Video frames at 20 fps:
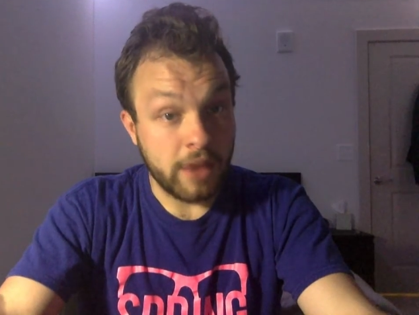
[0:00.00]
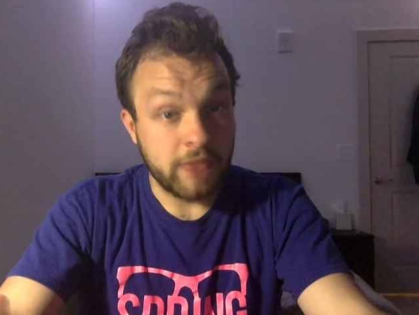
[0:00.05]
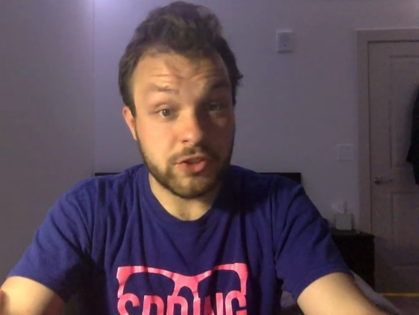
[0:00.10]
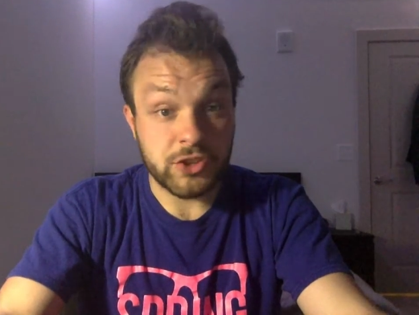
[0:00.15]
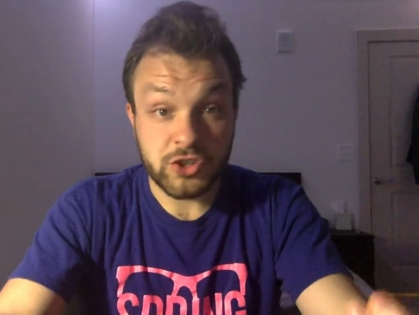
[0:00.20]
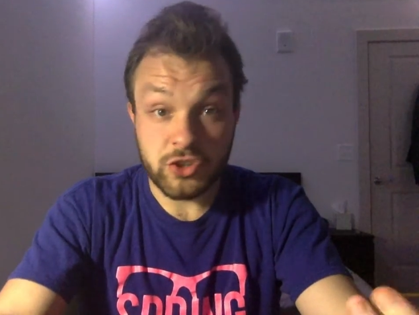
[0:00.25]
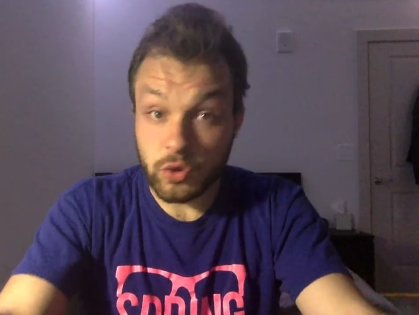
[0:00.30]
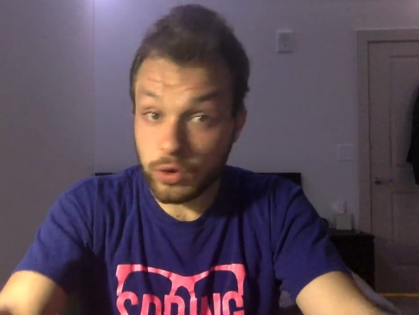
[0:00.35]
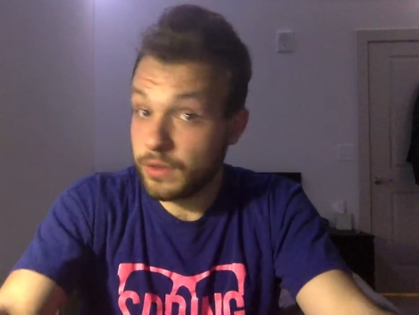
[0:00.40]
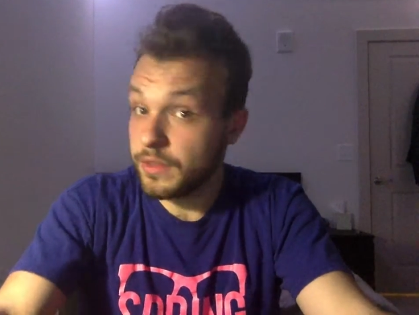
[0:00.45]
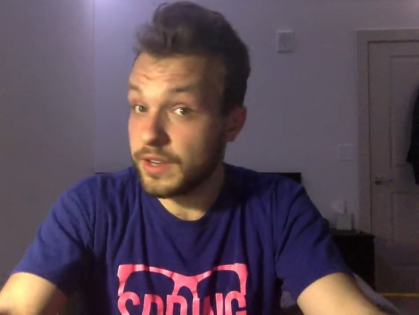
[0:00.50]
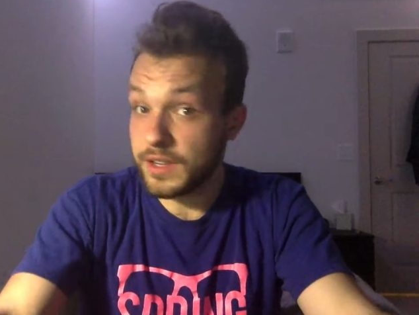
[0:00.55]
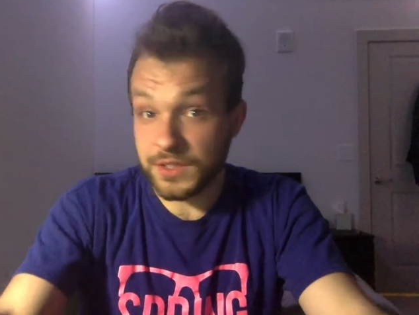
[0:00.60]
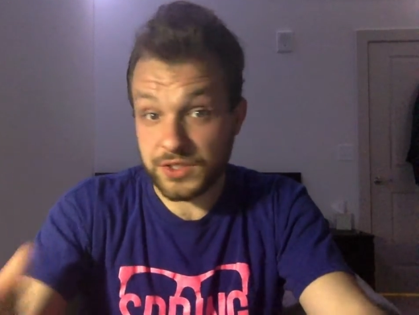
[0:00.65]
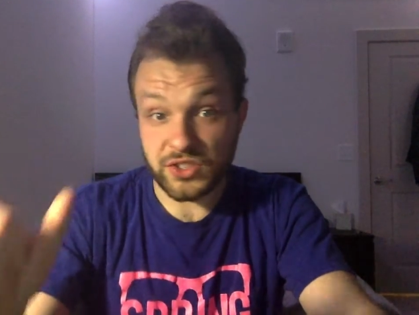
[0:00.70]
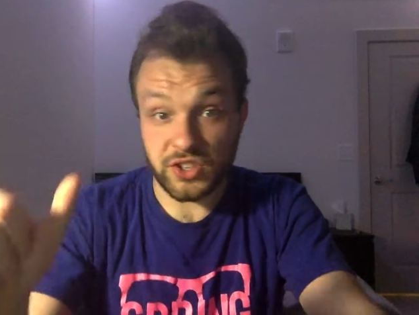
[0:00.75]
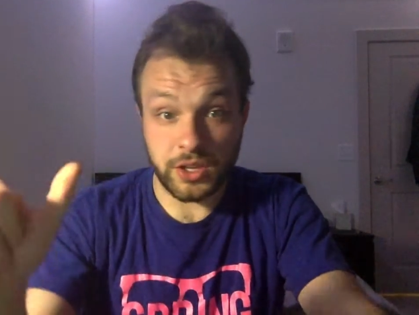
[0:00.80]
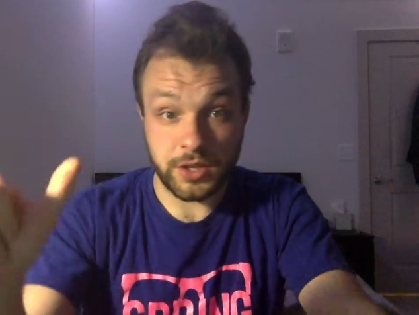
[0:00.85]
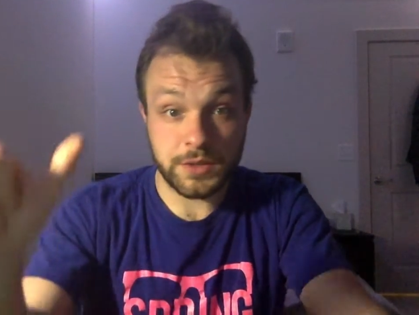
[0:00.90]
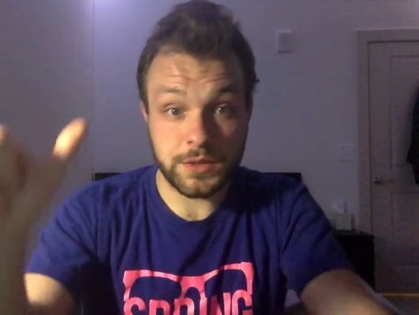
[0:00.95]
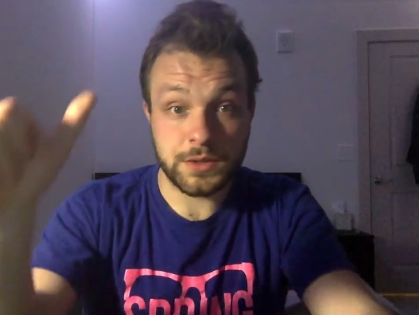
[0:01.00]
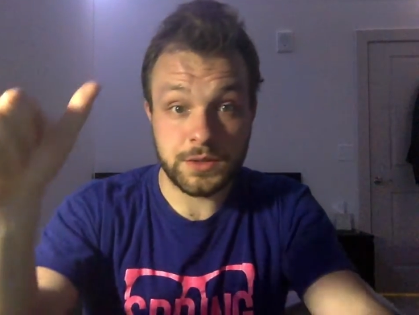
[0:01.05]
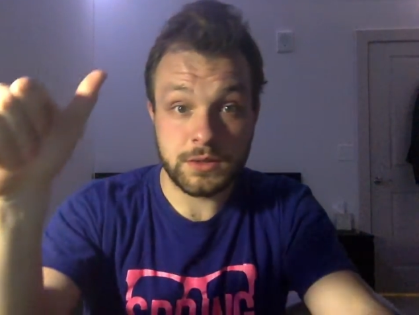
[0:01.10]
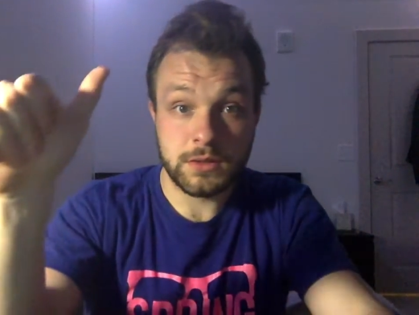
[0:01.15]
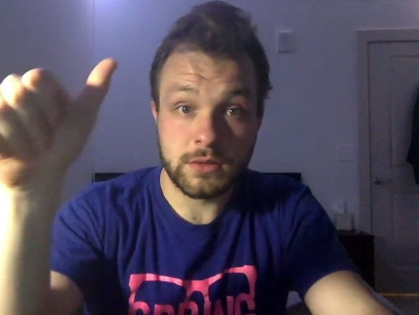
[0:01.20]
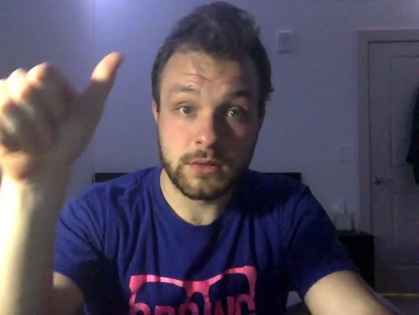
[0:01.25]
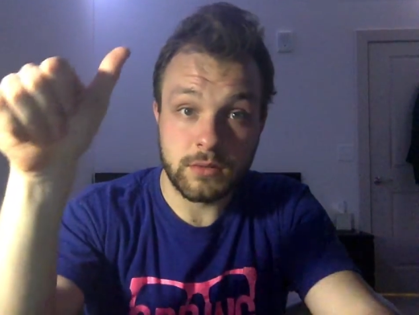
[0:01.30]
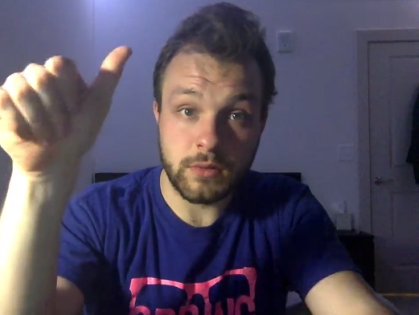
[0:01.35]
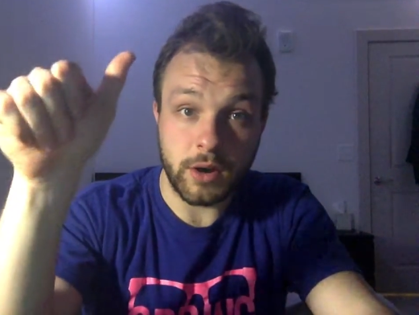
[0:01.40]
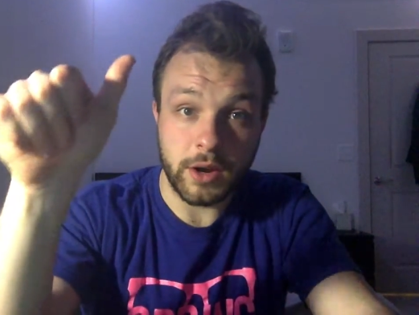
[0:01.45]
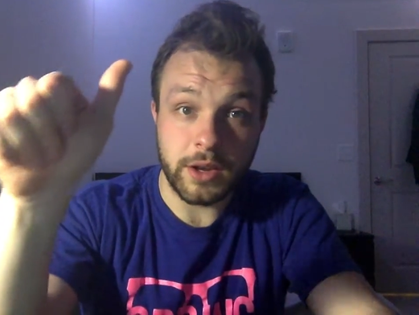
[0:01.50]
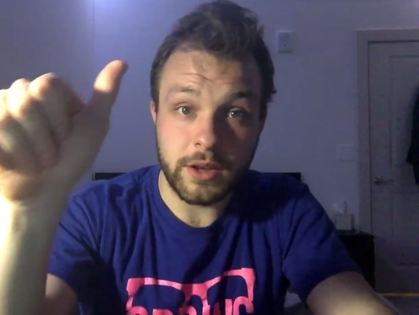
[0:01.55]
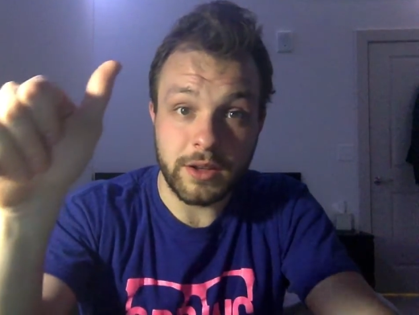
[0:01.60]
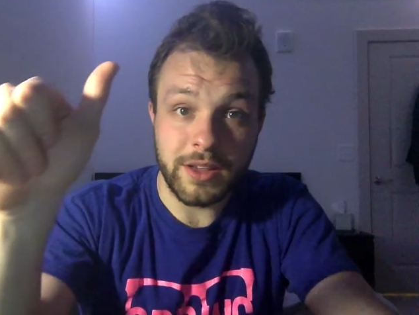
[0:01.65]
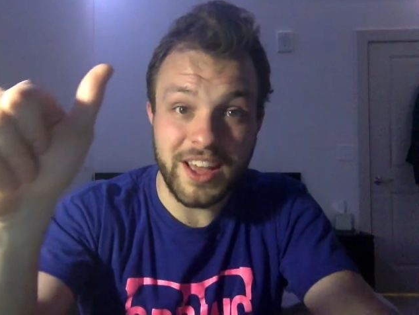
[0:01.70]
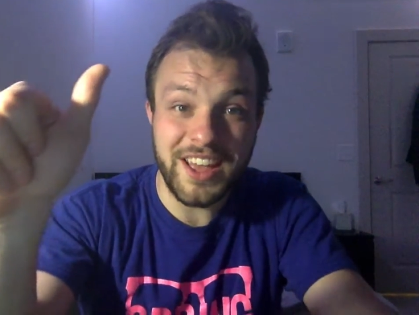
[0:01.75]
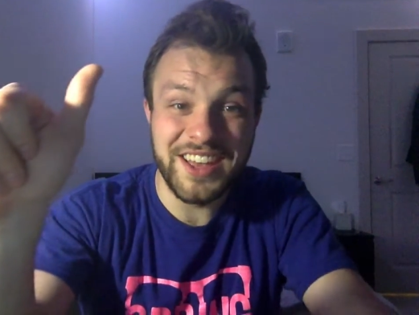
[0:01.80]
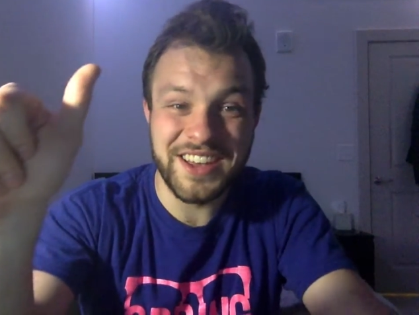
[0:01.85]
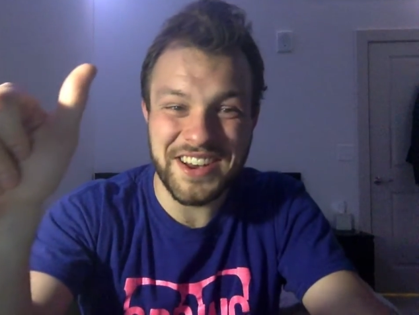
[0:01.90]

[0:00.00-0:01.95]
have a store that exists, right?